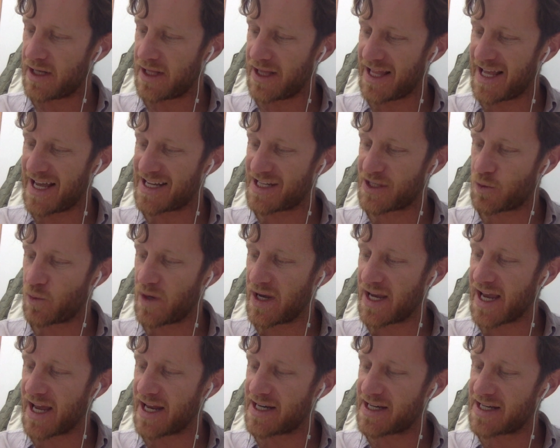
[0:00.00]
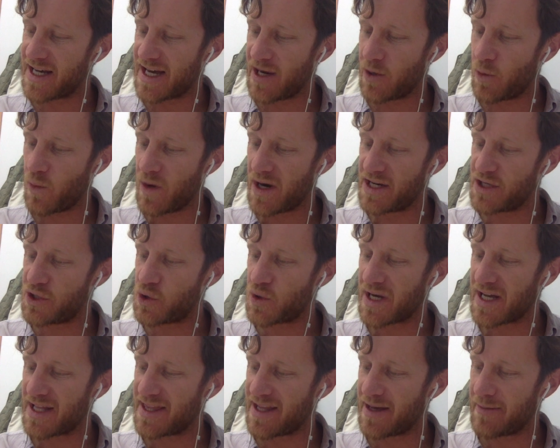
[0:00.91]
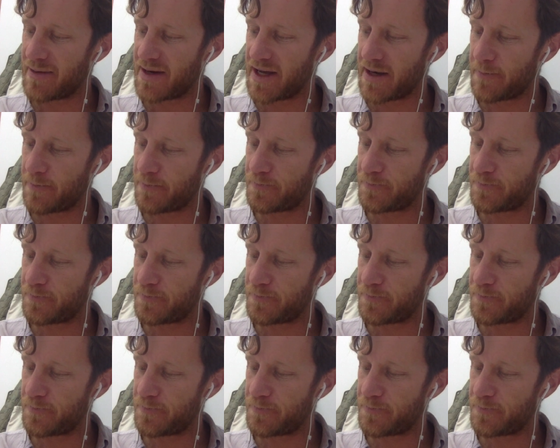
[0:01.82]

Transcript: Last weekend I went to Cantabria.